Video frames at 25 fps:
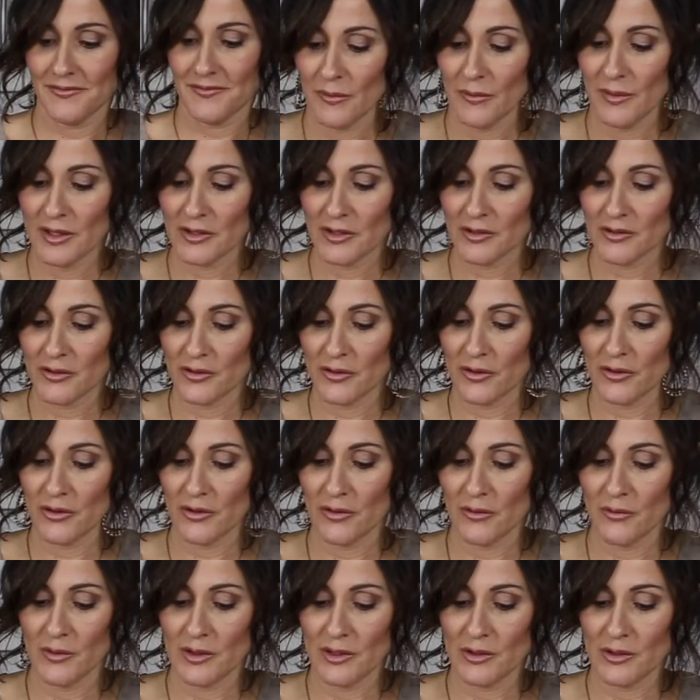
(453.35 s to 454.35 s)
Make
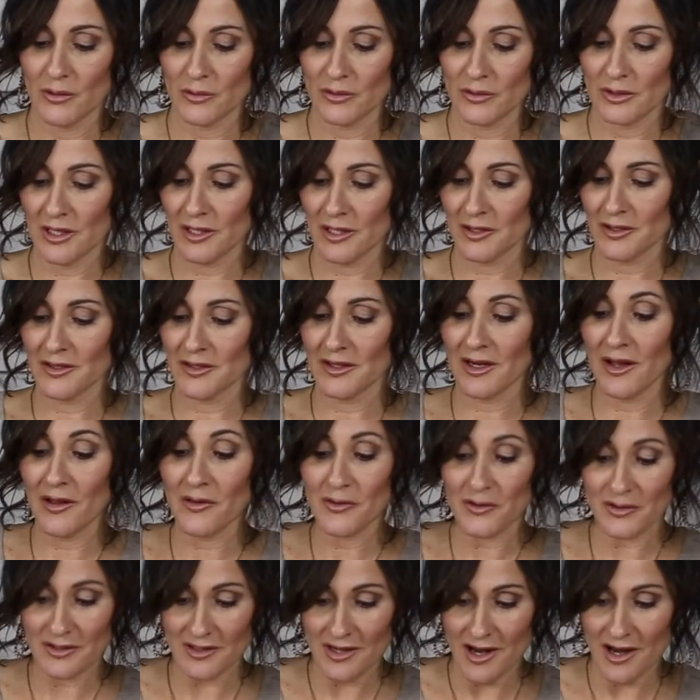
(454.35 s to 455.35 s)
sure we don't touch the
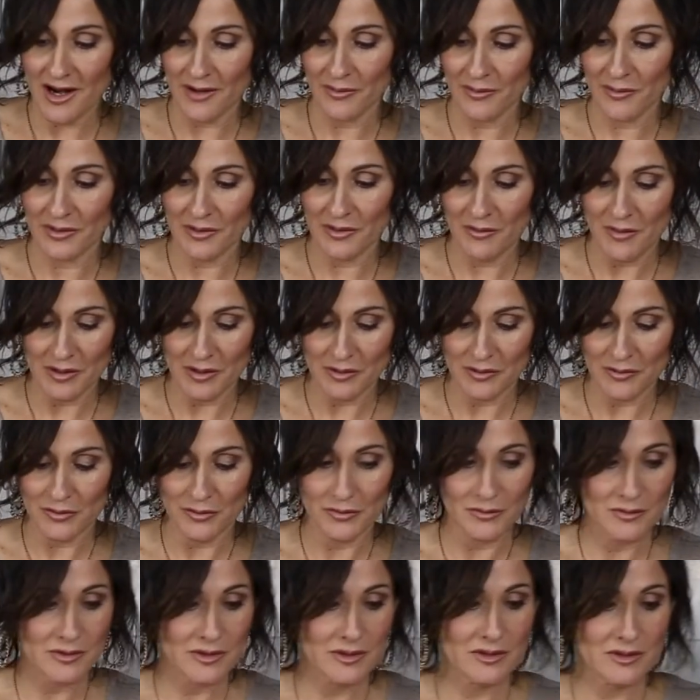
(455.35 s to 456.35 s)
other side with the
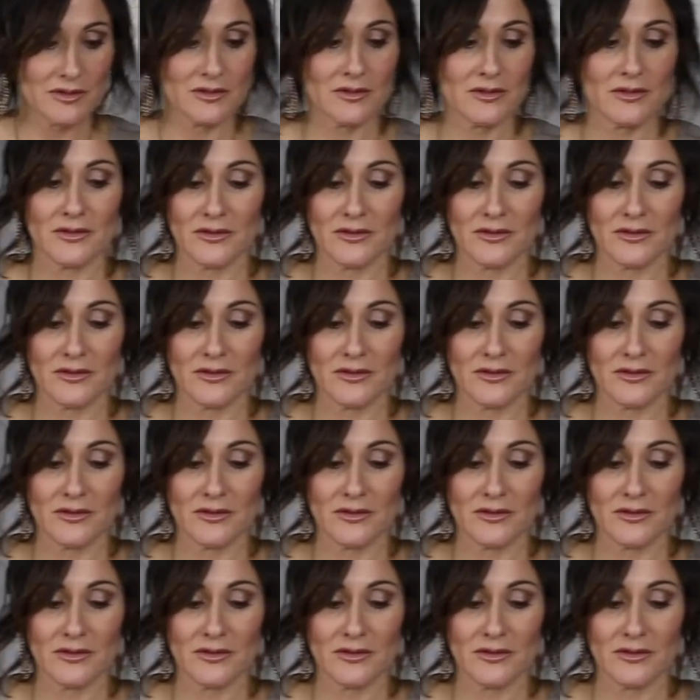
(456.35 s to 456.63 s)
mushrooms.